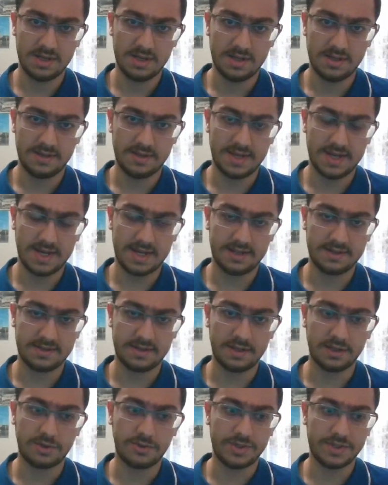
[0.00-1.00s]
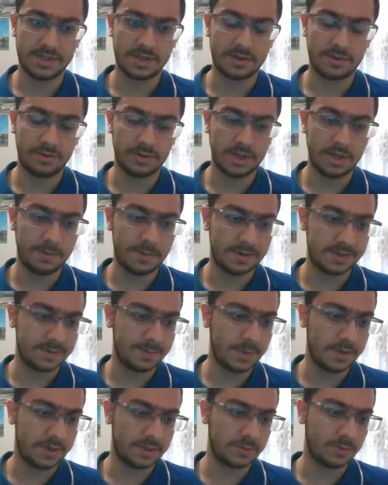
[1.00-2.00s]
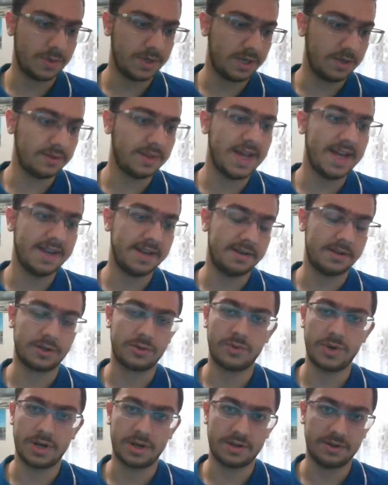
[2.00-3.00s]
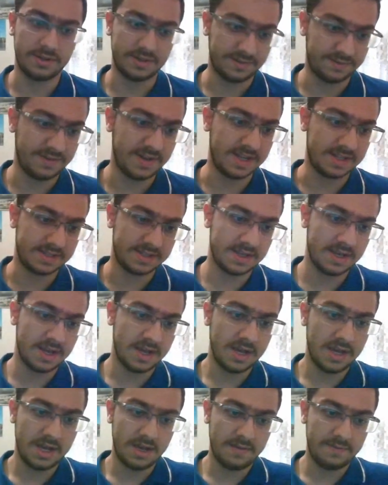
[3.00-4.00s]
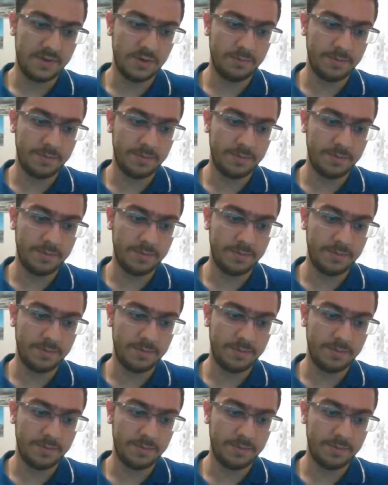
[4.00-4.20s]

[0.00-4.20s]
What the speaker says: that increased the goalkeeper's spirit when you landed a critical defense. If you